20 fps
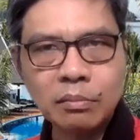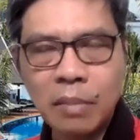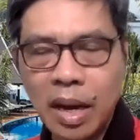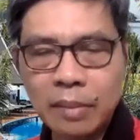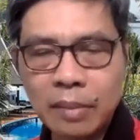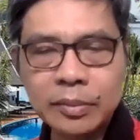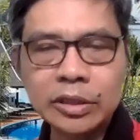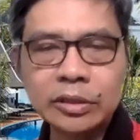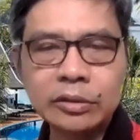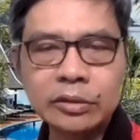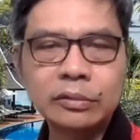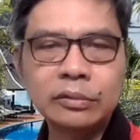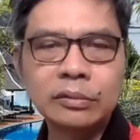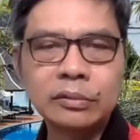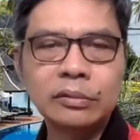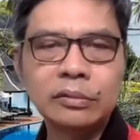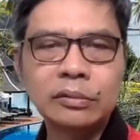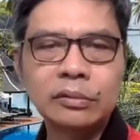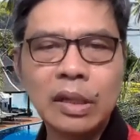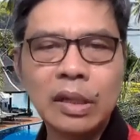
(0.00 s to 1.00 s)
mammon.
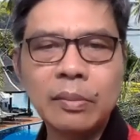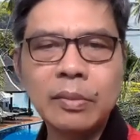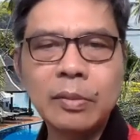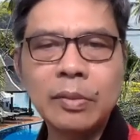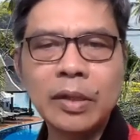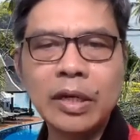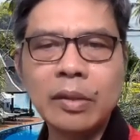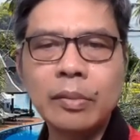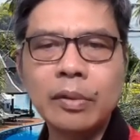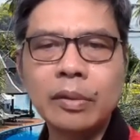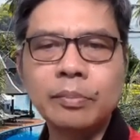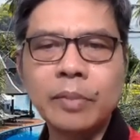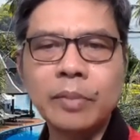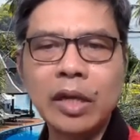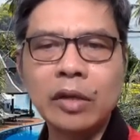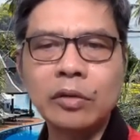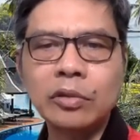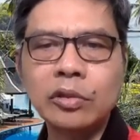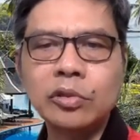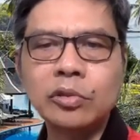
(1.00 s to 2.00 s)
Sabi pa ni
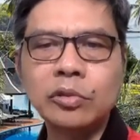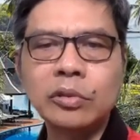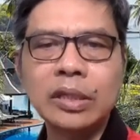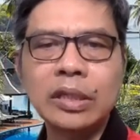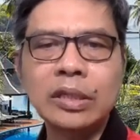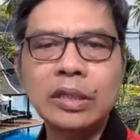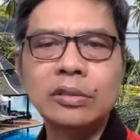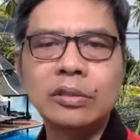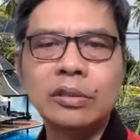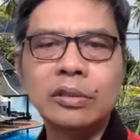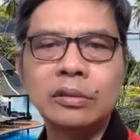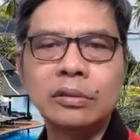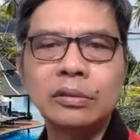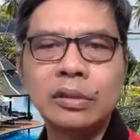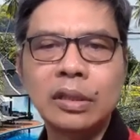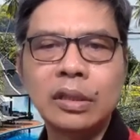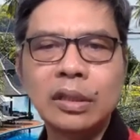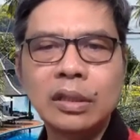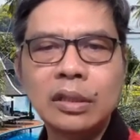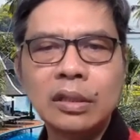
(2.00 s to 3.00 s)
Panginoon Isu Cristo.
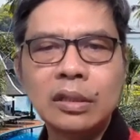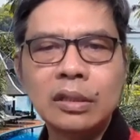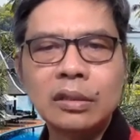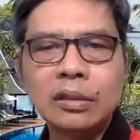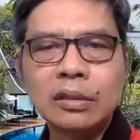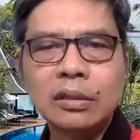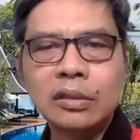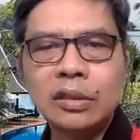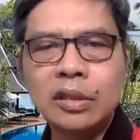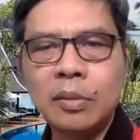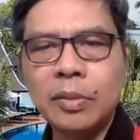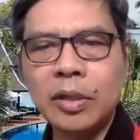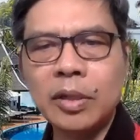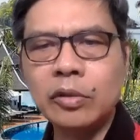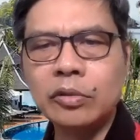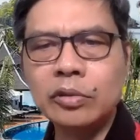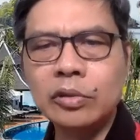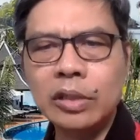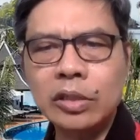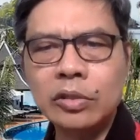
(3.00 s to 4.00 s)
Si
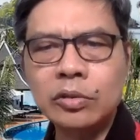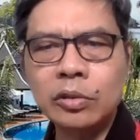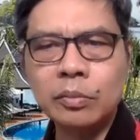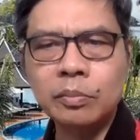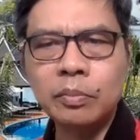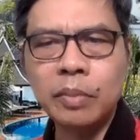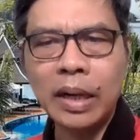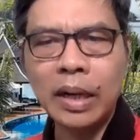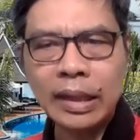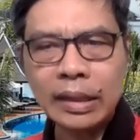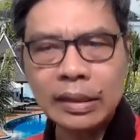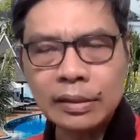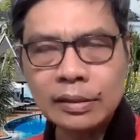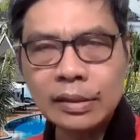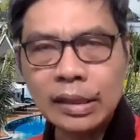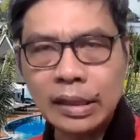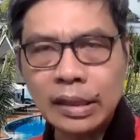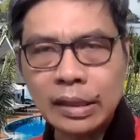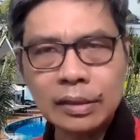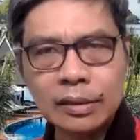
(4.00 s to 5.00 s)
Panginoon Isu Cristo
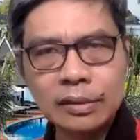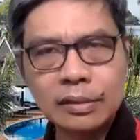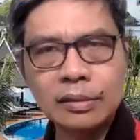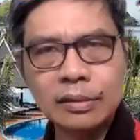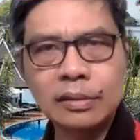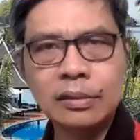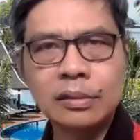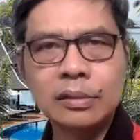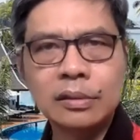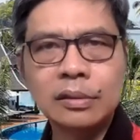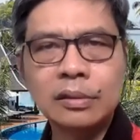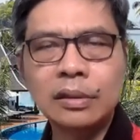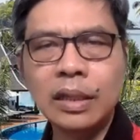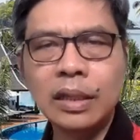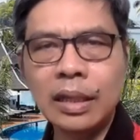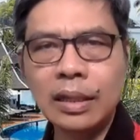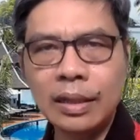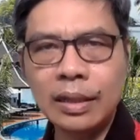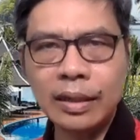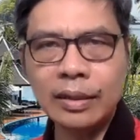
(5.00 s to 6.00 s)
plainly
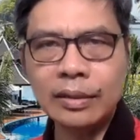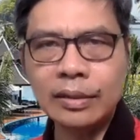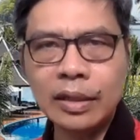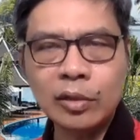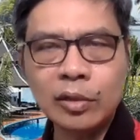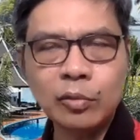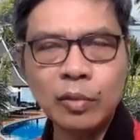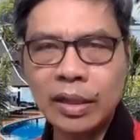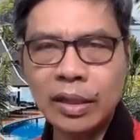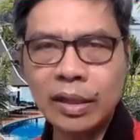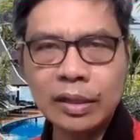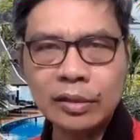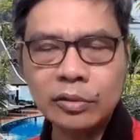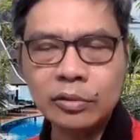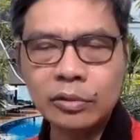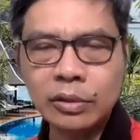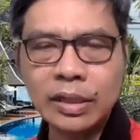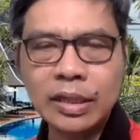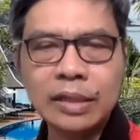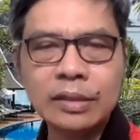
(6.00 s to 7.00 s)
declared that we
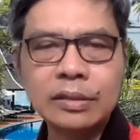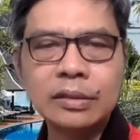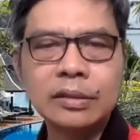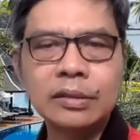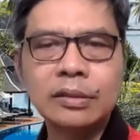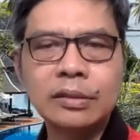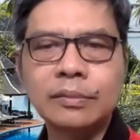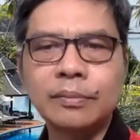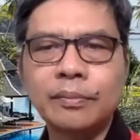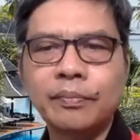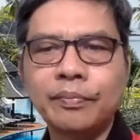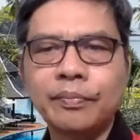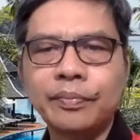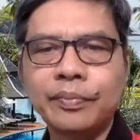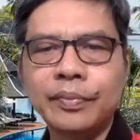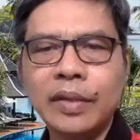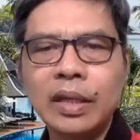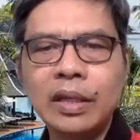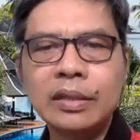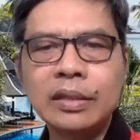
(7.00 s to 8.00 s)
cannot do this.
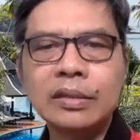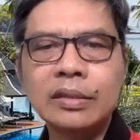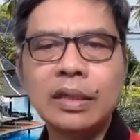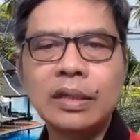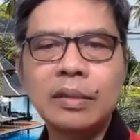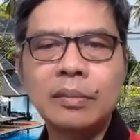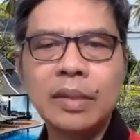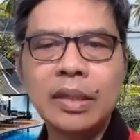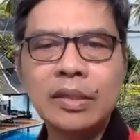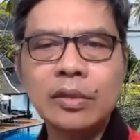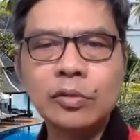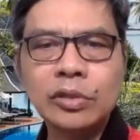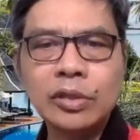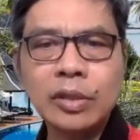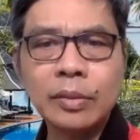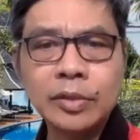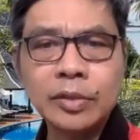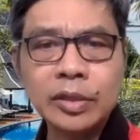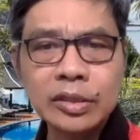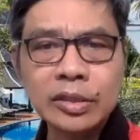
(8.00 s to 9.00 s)
He said in Matthew
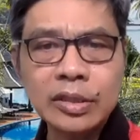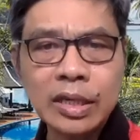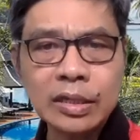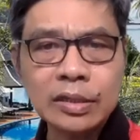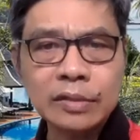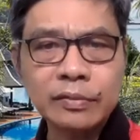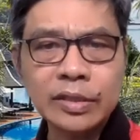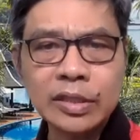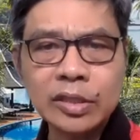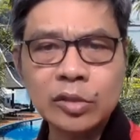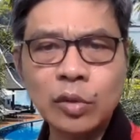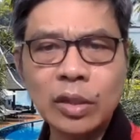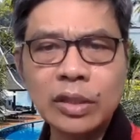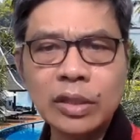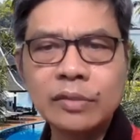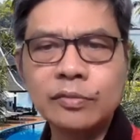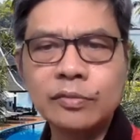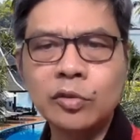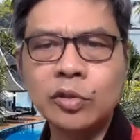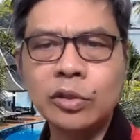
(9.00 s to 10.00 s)
chapter 6, verse
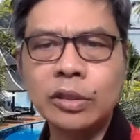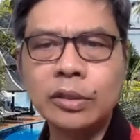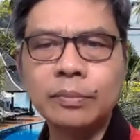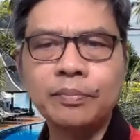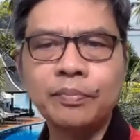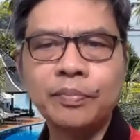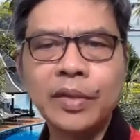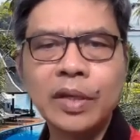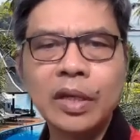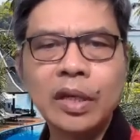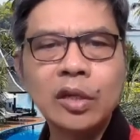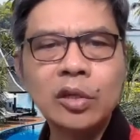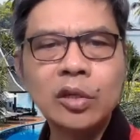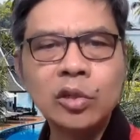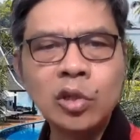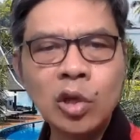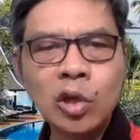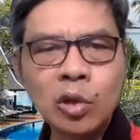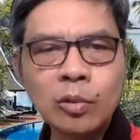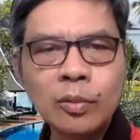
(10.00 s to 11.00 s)
24,
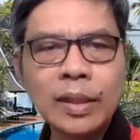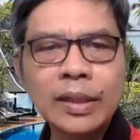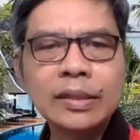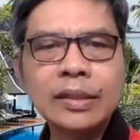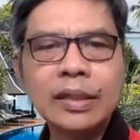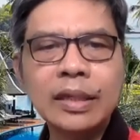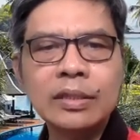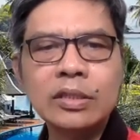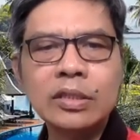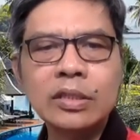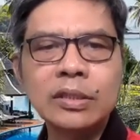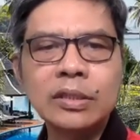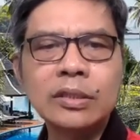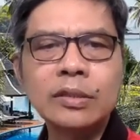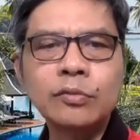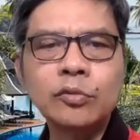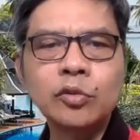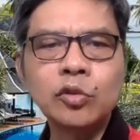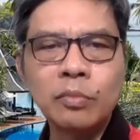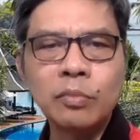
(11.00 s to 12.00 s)
no one can
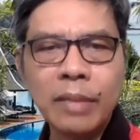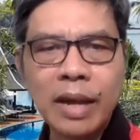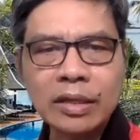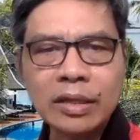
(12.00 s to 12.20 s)
serve 2